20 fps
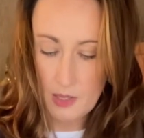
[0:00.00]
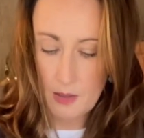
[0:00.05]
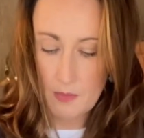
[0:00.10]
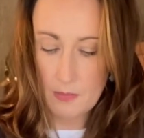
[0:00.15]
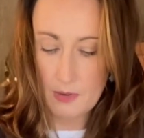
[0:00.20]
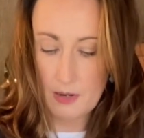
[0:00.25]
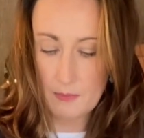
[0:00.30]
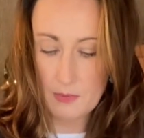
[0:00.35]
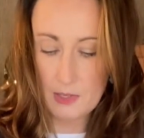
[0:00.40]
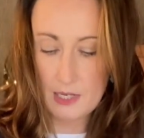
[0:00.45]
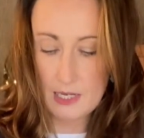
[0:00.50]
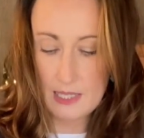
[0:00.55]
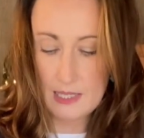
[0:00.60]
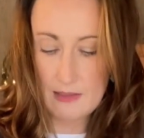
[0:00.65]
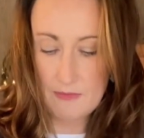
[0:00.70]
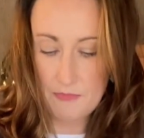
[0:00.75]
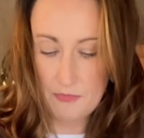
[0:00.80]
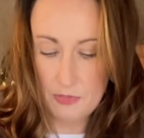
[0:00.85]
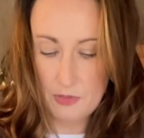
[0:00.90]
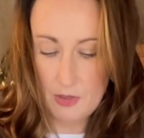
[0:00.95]
But I'm going to
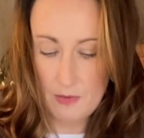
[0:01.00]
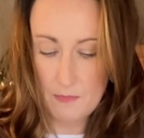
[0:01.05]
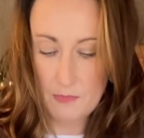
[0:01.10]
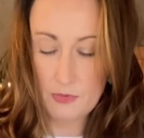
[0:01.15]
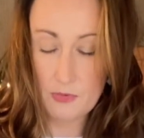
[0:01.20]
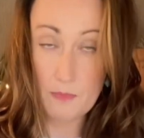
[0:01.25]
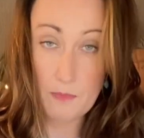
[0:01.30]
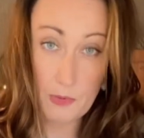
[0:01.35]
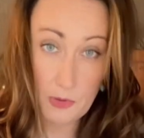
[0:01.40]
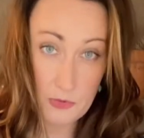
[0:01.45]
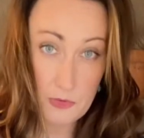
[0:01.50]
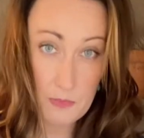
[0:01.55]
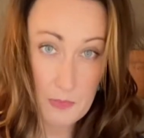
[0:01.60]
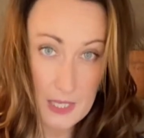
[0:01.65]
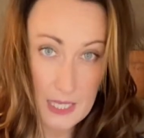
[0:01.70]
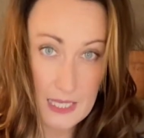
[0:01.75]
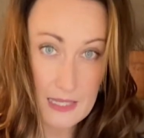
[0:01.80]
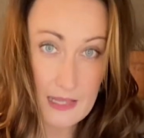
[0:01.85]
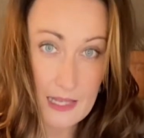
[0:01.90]
give them some bottom heat.